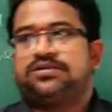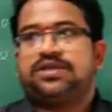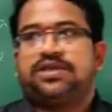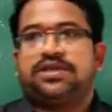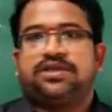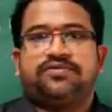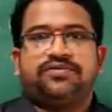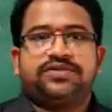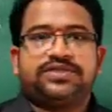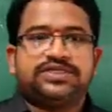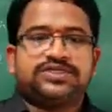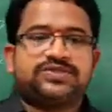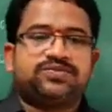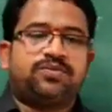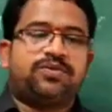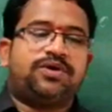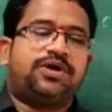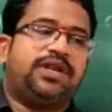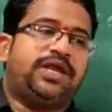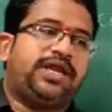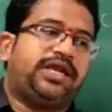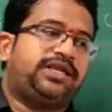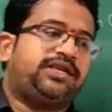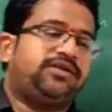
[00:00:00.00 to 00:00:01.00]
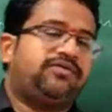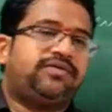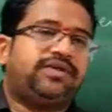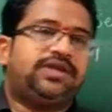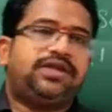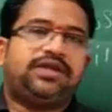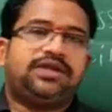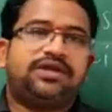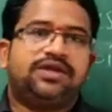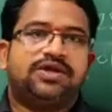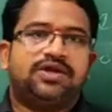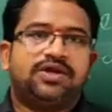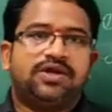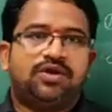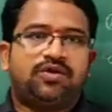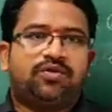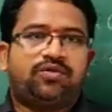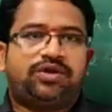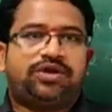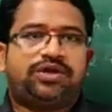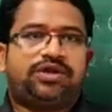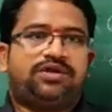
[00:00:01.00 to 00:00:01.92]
Okay, with a small activity we